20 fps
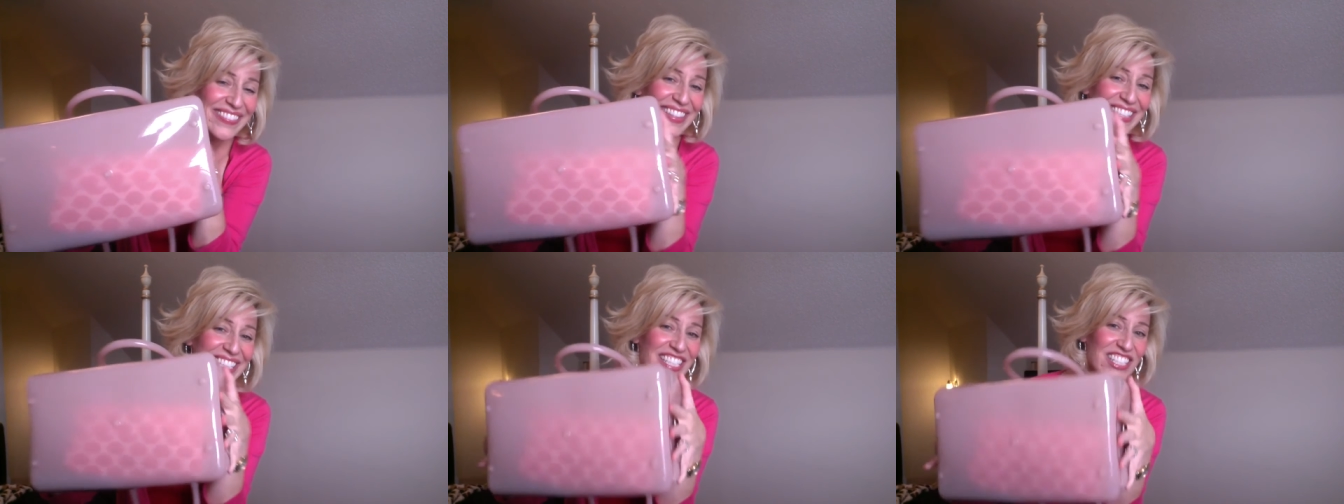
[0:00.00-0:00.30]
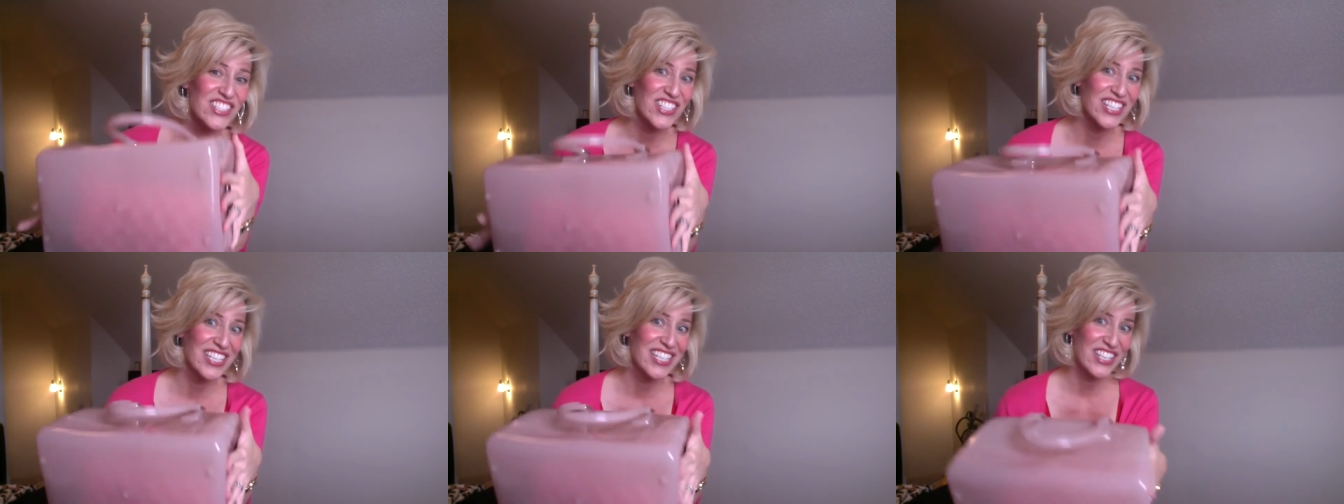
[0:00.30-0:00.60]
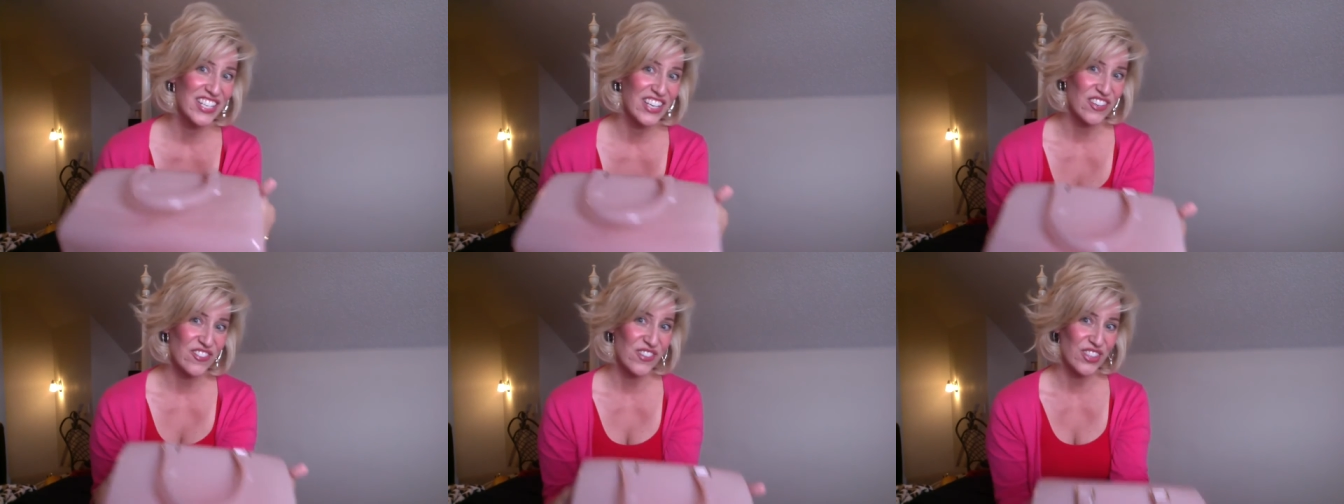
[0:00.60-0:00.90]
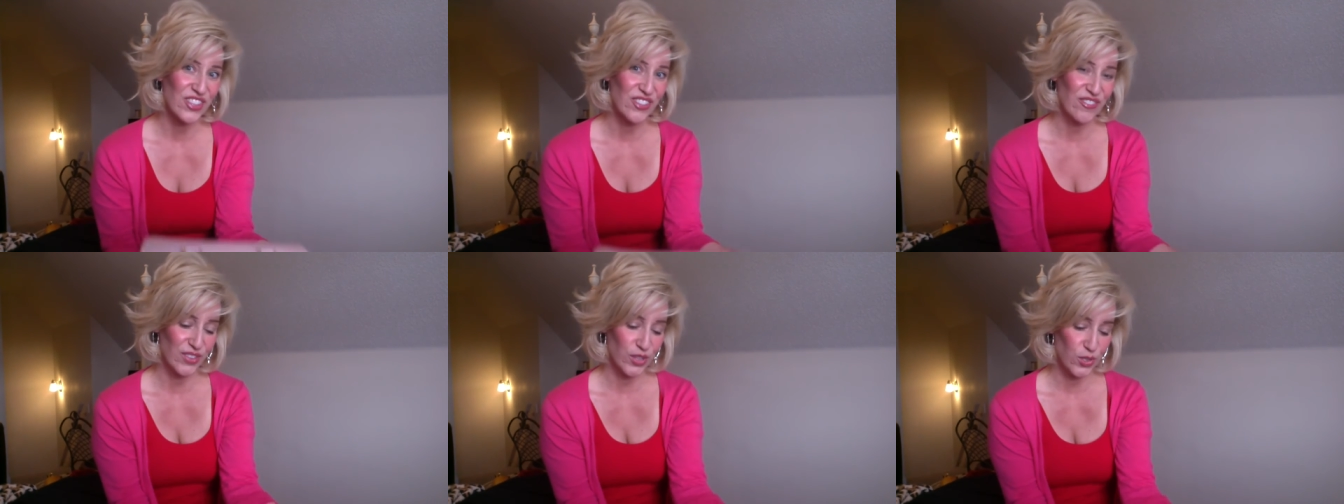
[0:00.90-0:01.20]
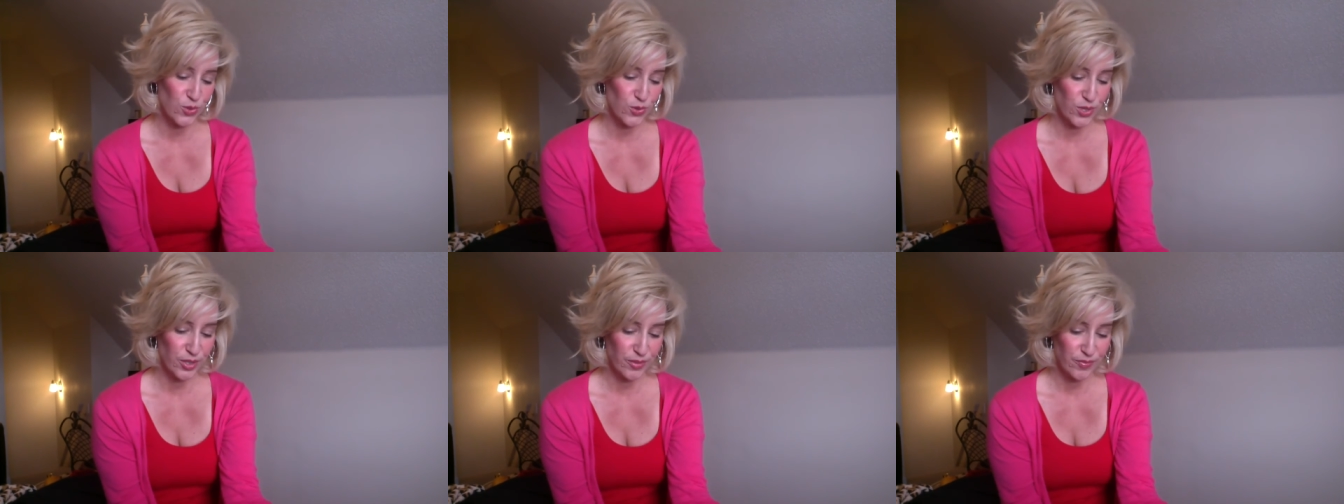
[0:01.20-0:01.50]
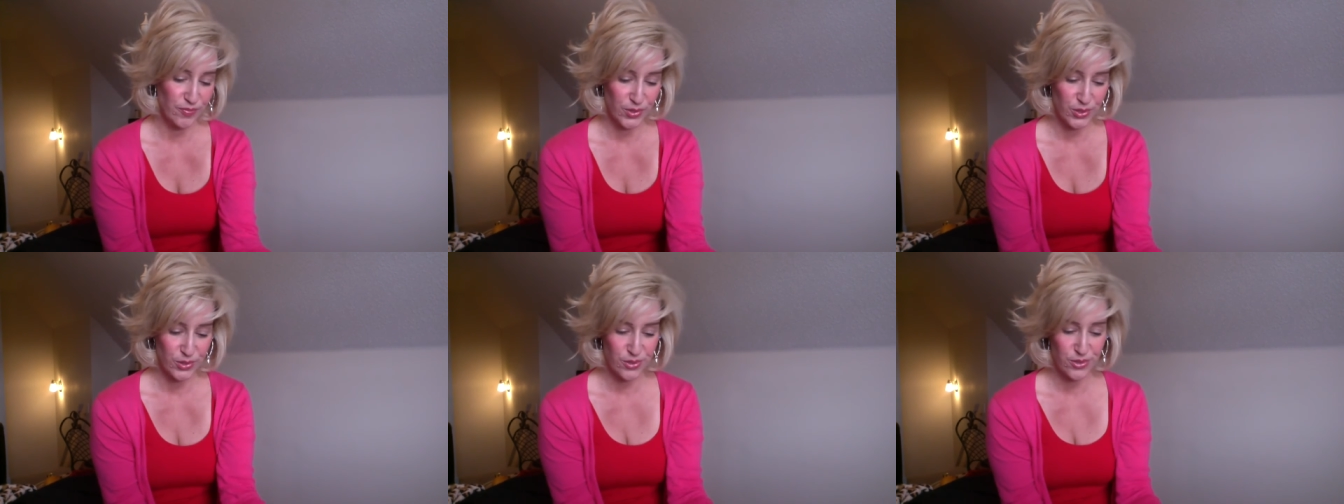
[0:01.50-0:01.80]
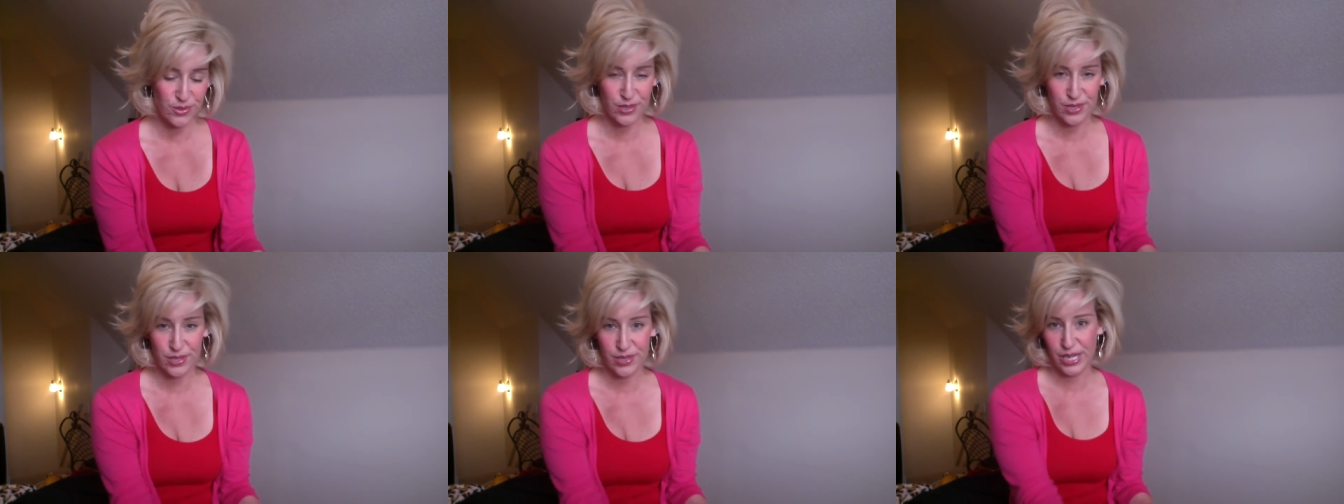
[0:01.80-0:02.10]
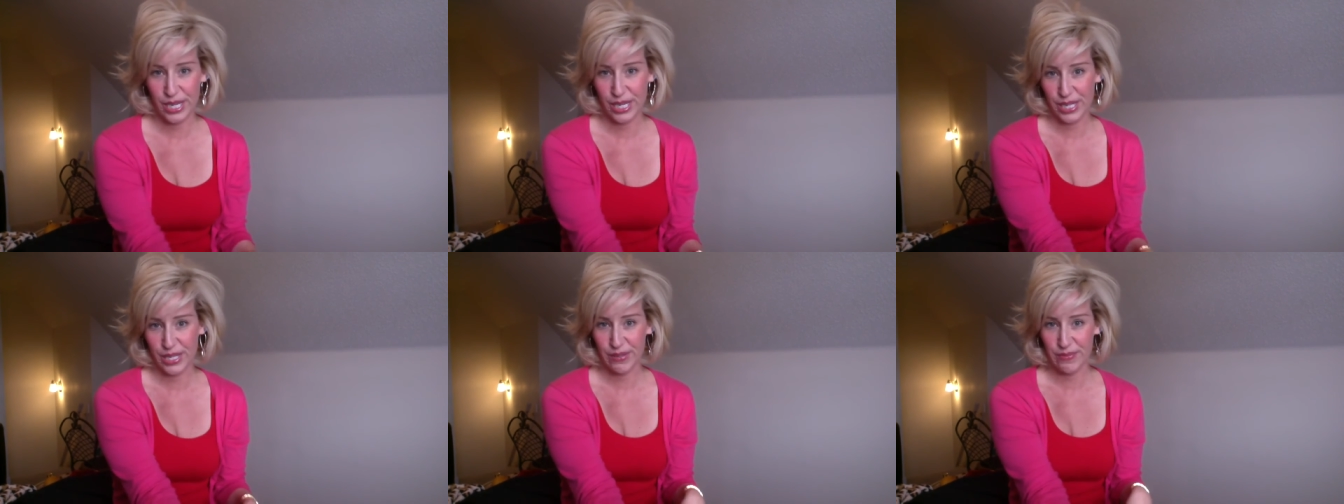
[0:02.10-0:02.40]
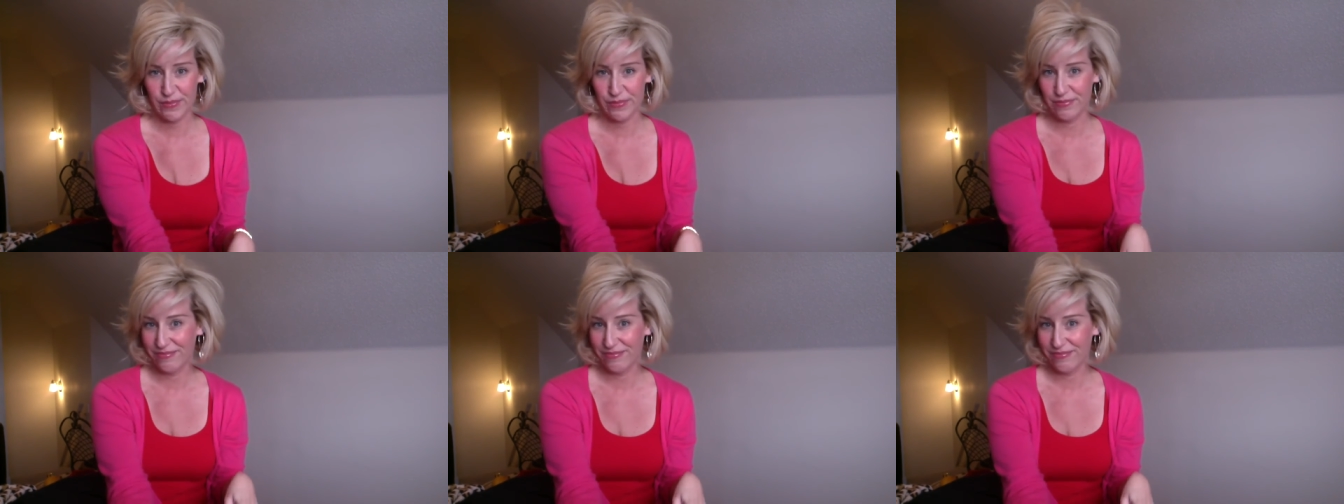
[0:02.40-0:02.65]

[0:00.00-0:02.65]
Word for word: Because she can go on the floor or, um,